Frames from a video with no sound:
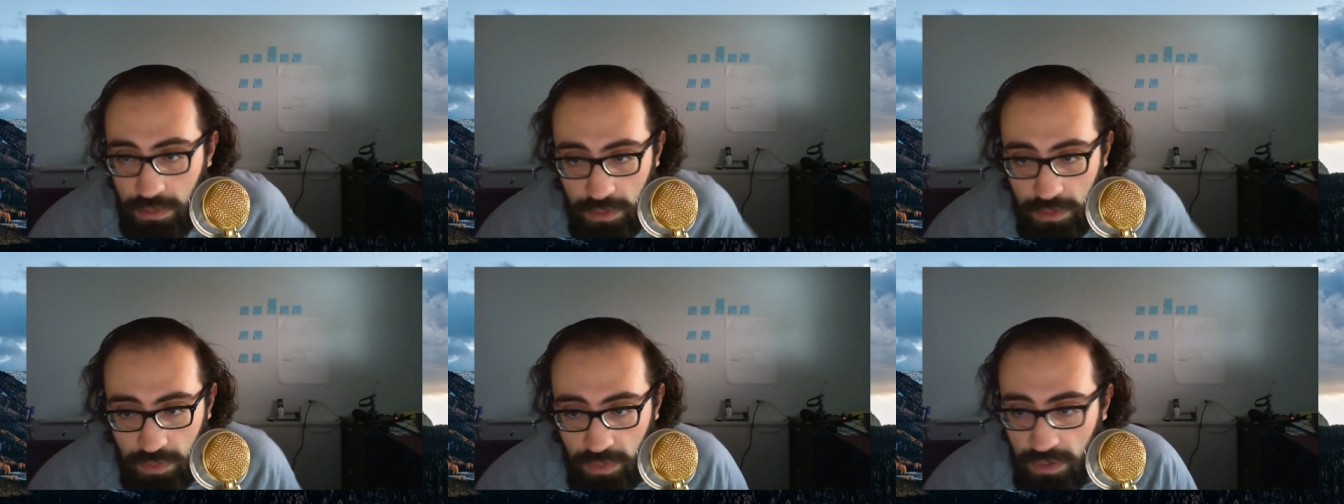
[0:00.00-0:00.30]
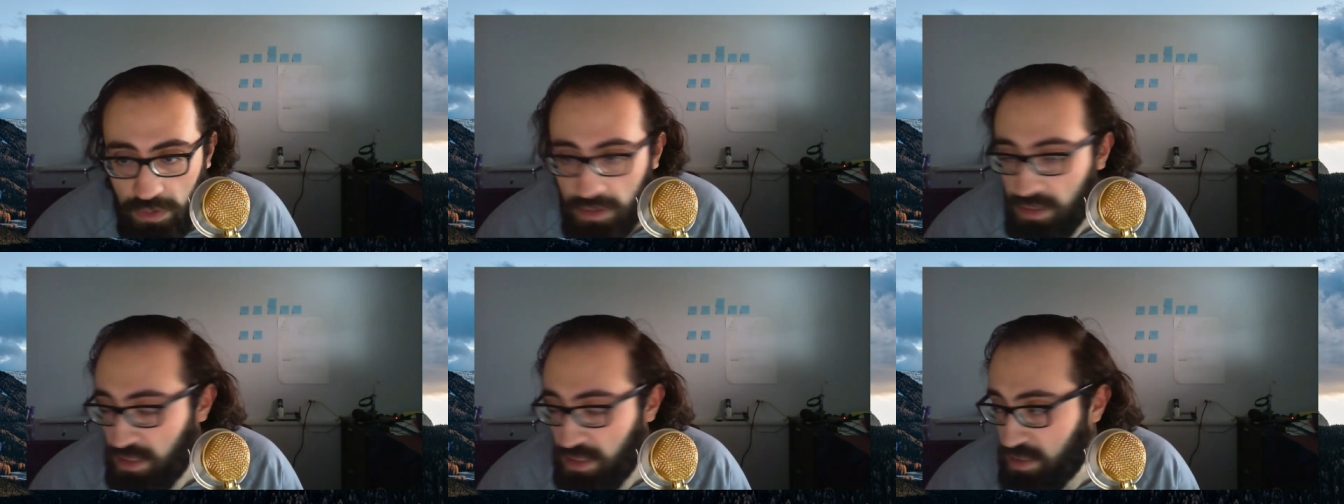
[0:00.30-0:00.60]

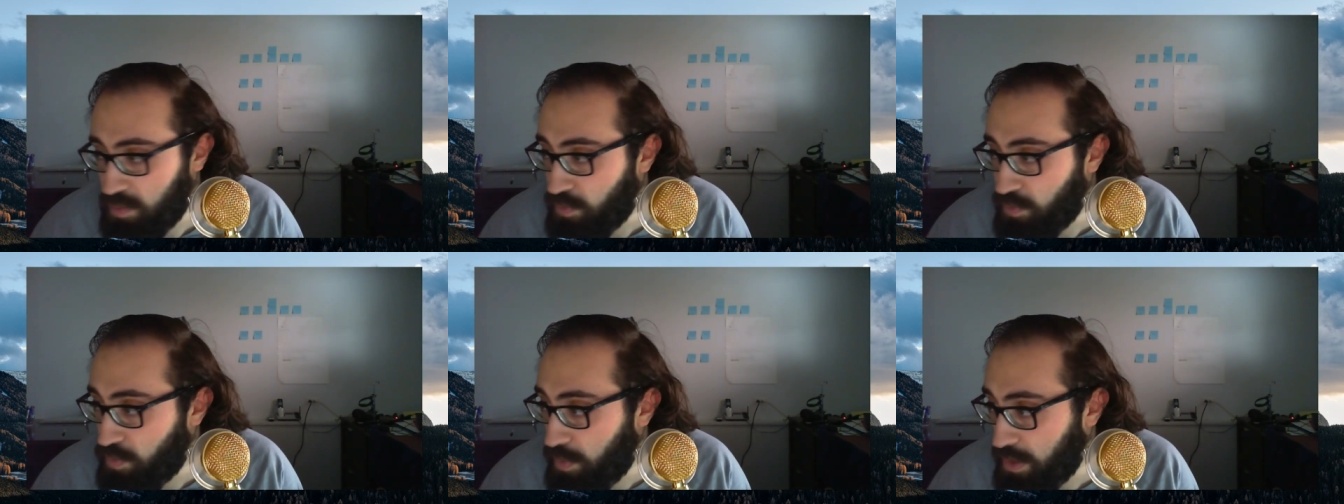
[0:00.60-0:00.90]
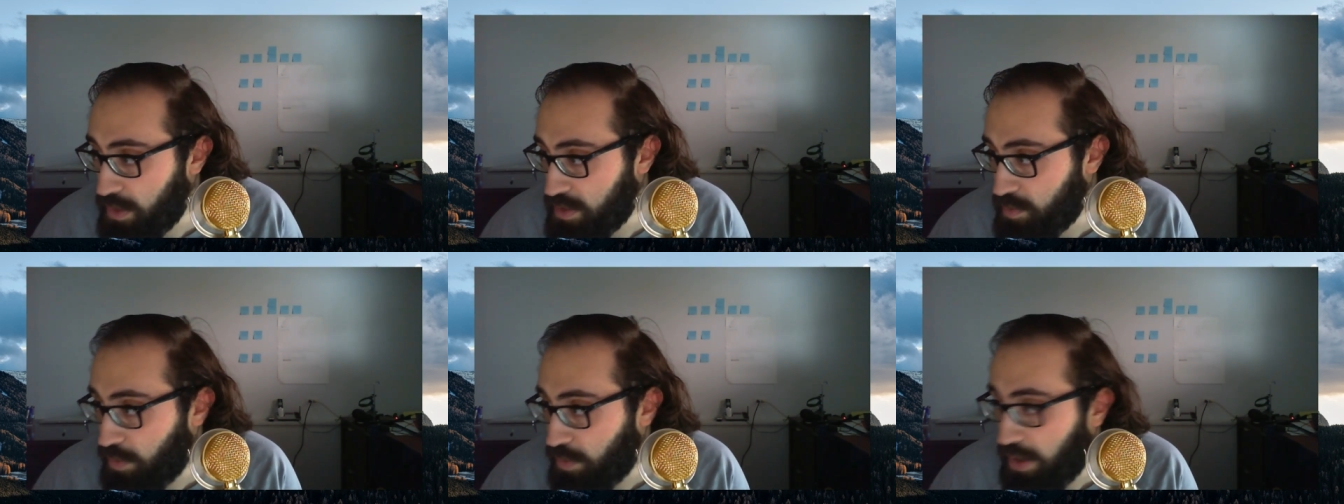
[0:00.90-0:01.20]
world.
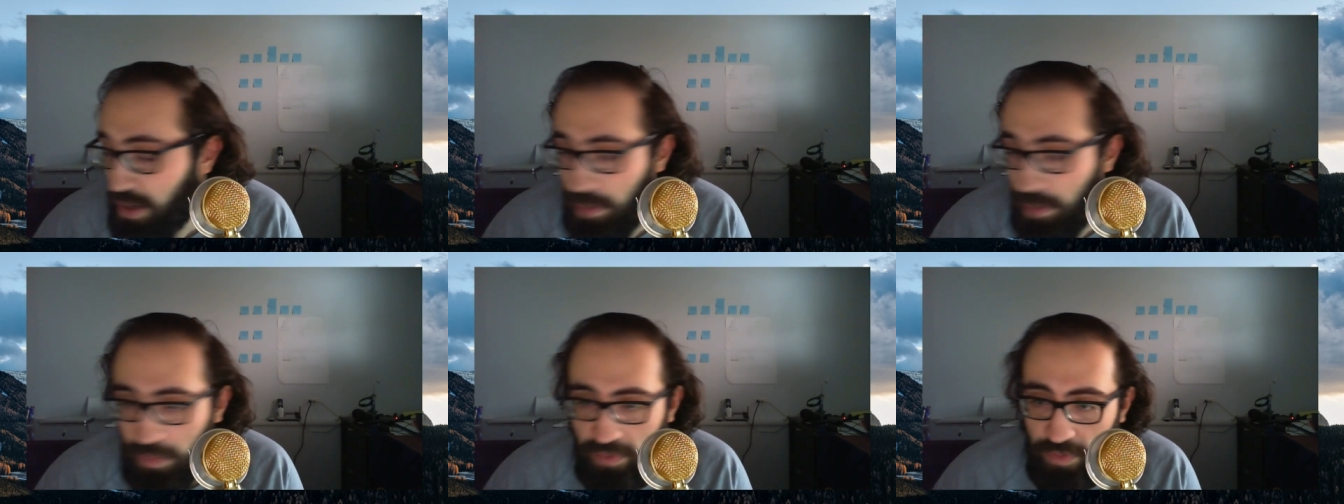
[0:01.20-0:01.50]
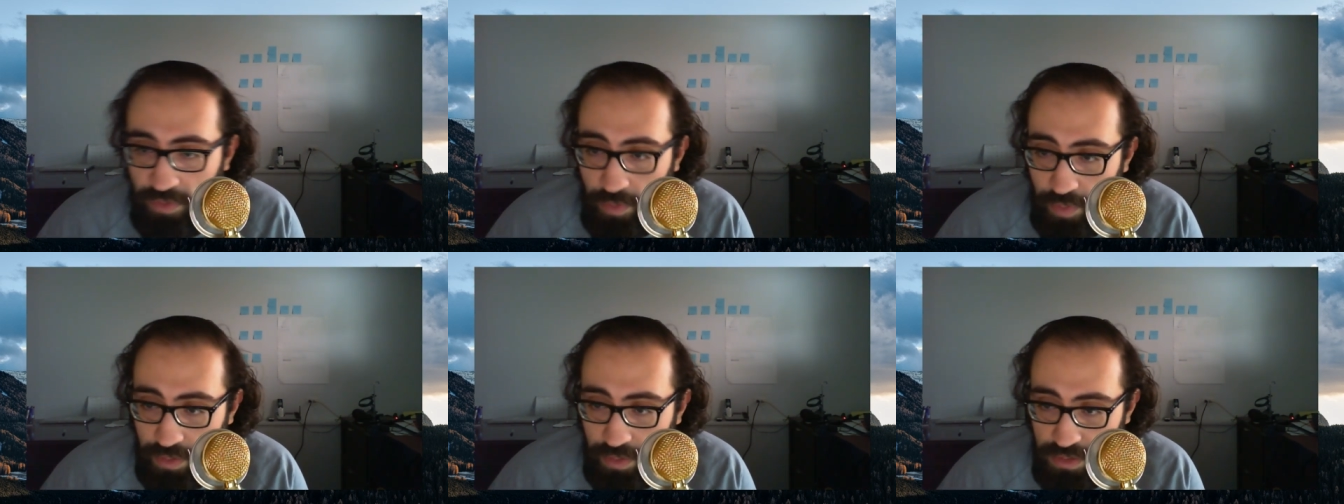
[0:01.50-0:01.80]
It's brought up
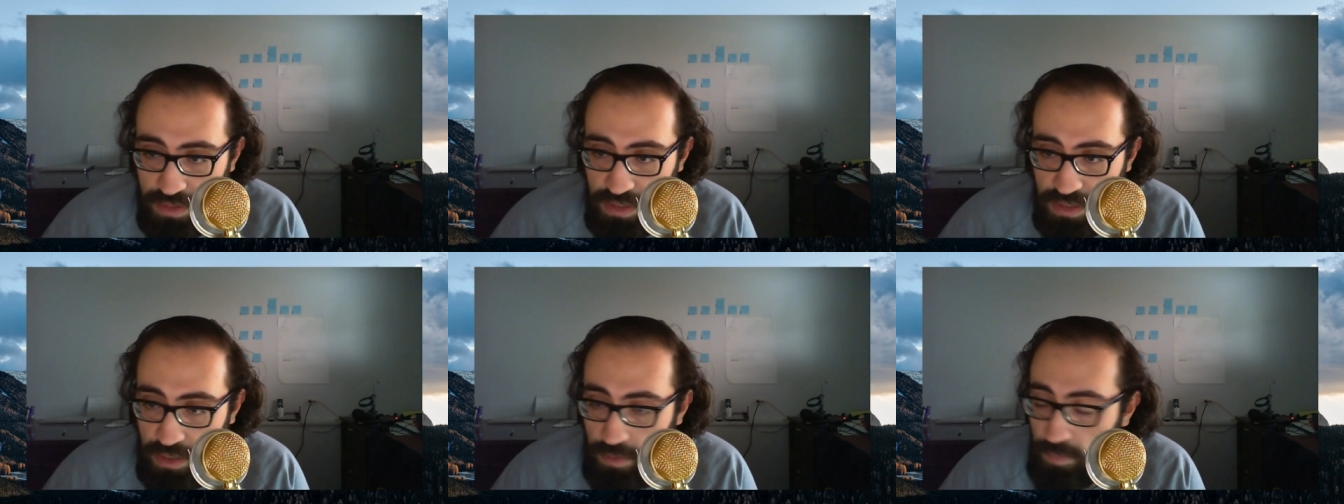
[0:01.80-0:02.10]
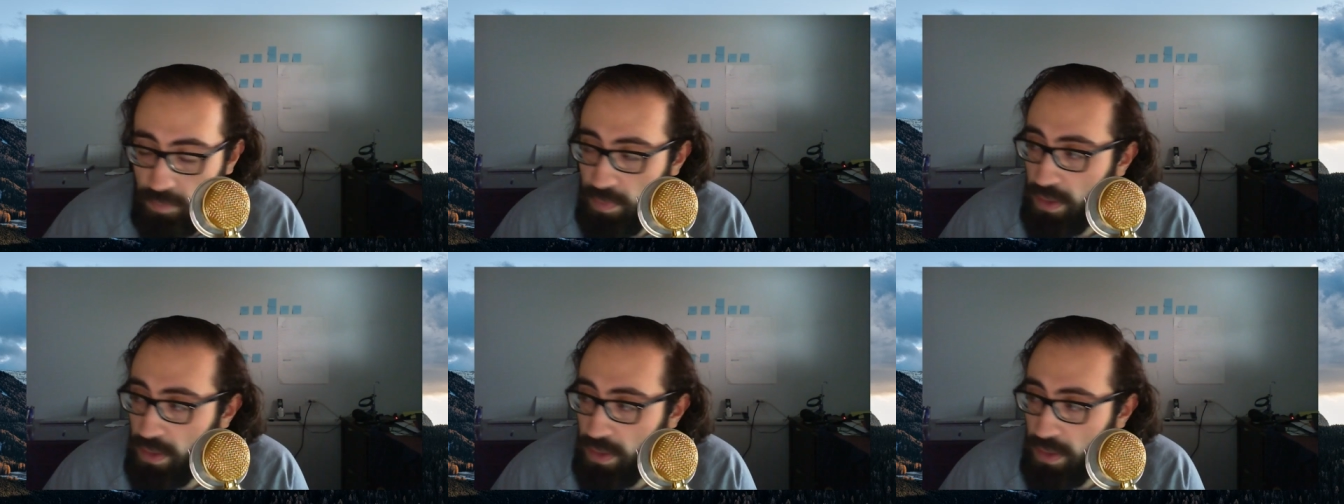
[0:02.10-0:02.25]
everywhere. So